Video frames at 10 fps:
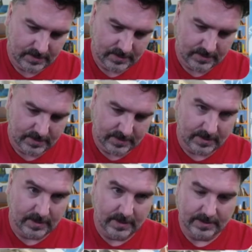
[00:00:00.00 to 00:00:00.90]

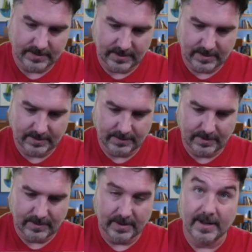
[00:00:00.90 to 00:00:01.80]
So I lost a couple
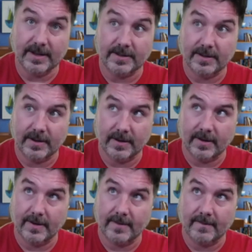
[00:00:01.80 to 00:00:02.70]
lights here.
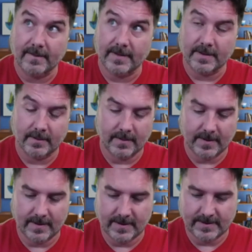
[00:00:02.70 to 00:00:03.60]
I have to work
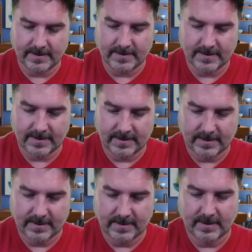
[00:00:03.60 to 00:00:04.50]
on
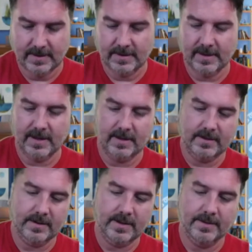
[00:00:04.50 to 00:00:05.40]
that. Oh
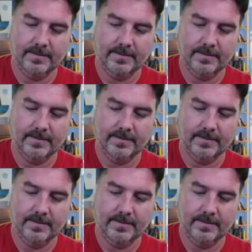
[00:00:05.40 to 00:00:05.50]
yeah.